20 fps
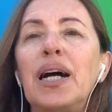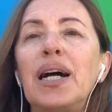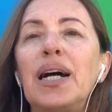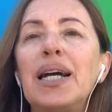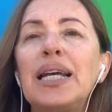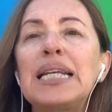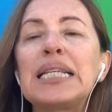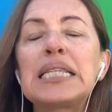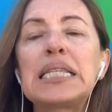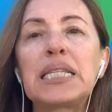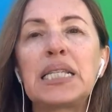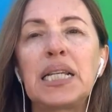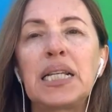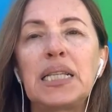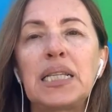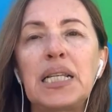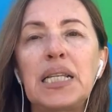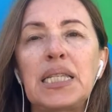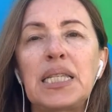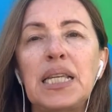in
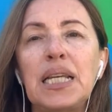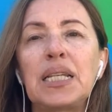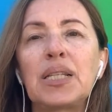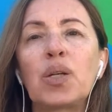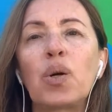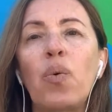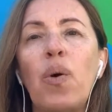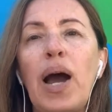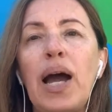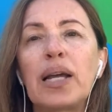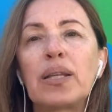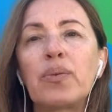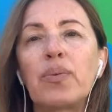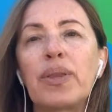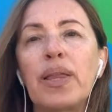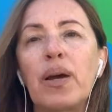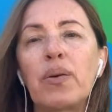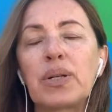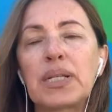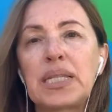stillness, in quiet
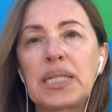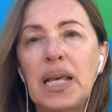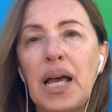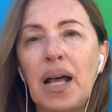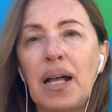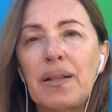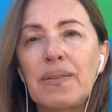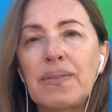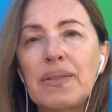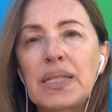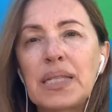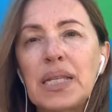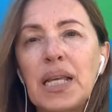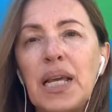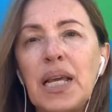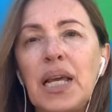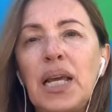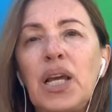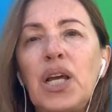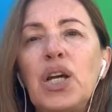with ourselves,
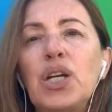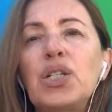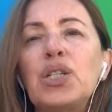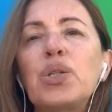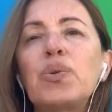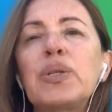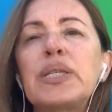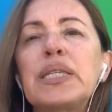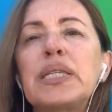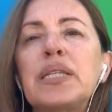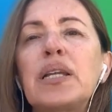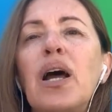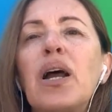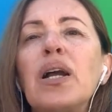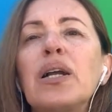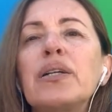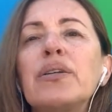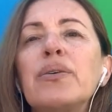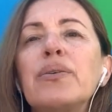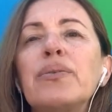do we
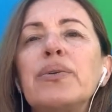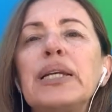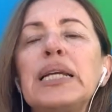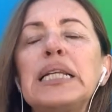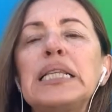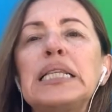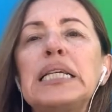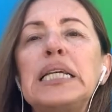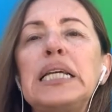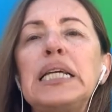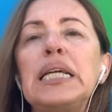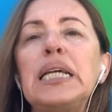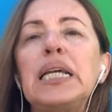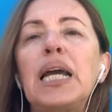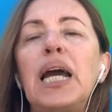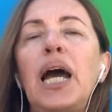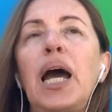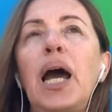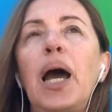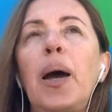start really
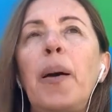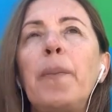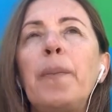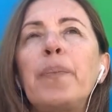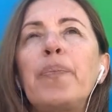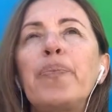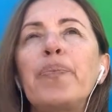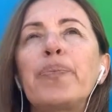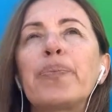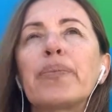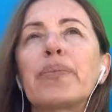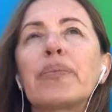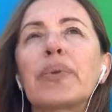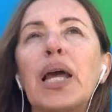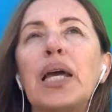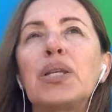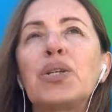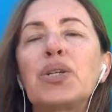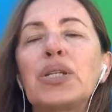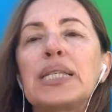um,
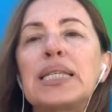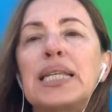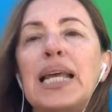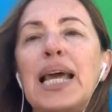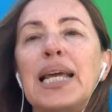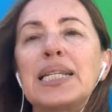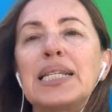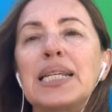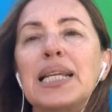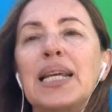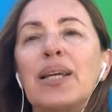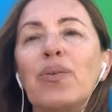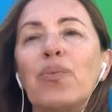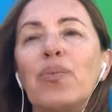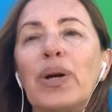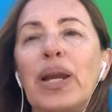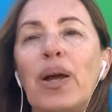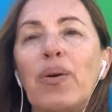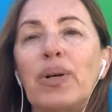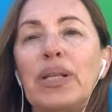understanding
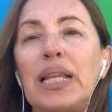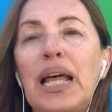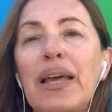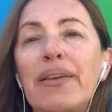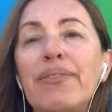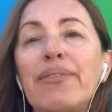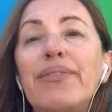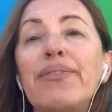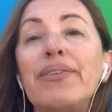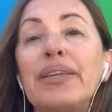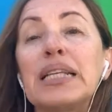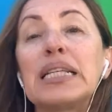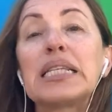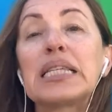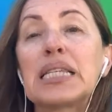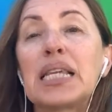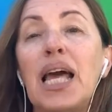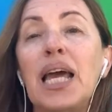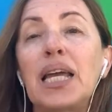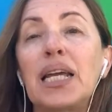what our life feels
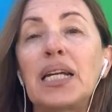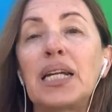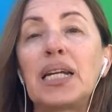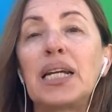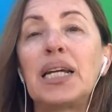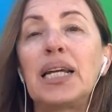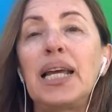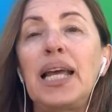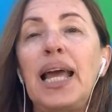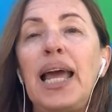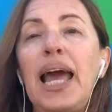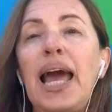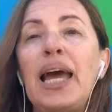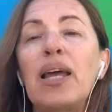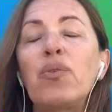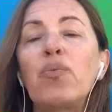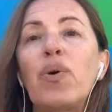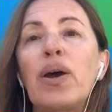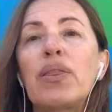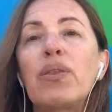like
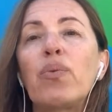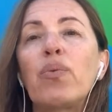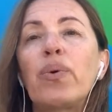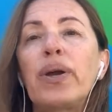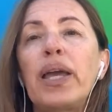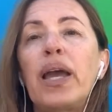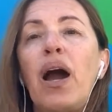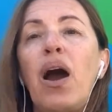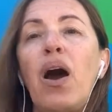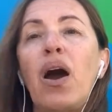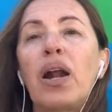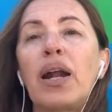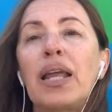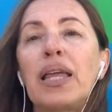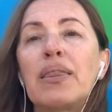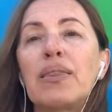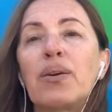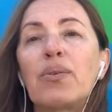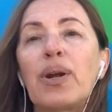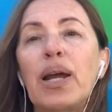and whether we are
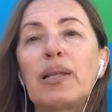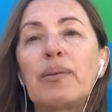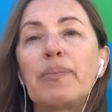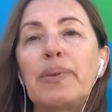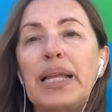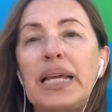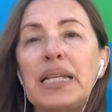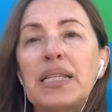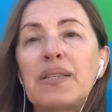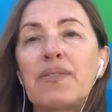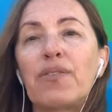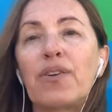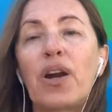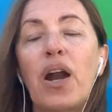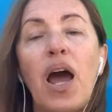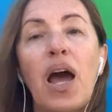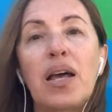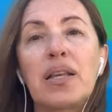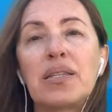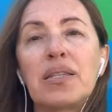in the right place for
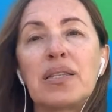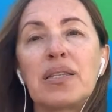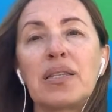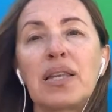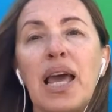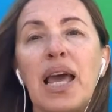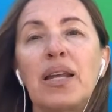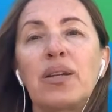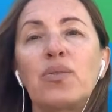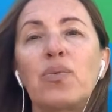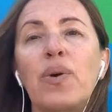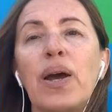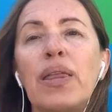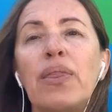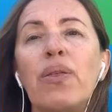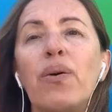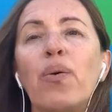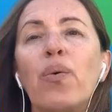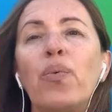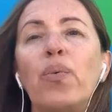us and
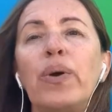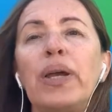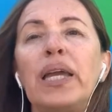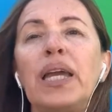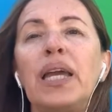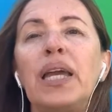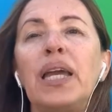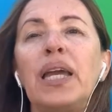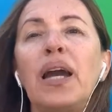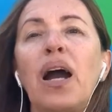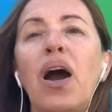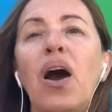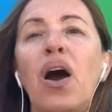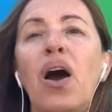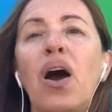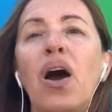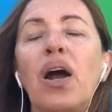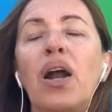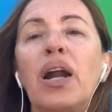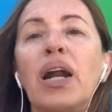whether we
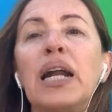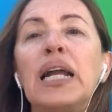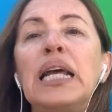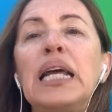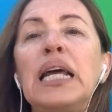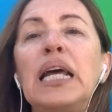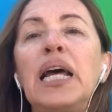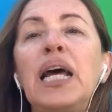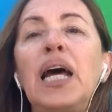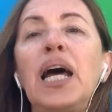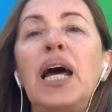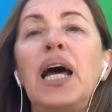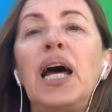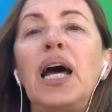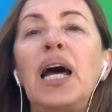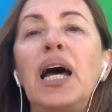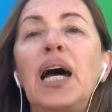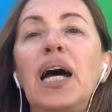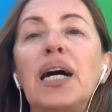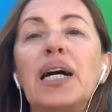are
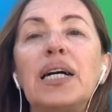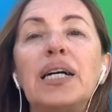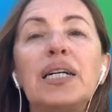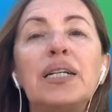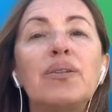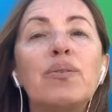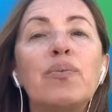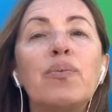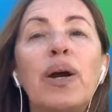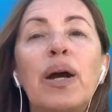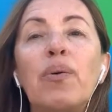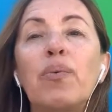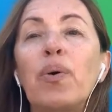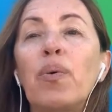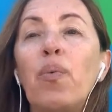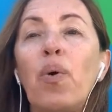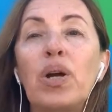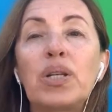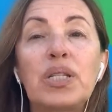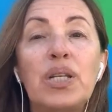where we
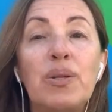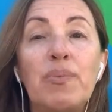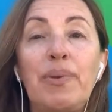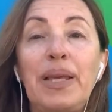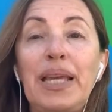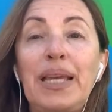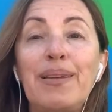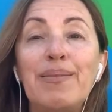want to be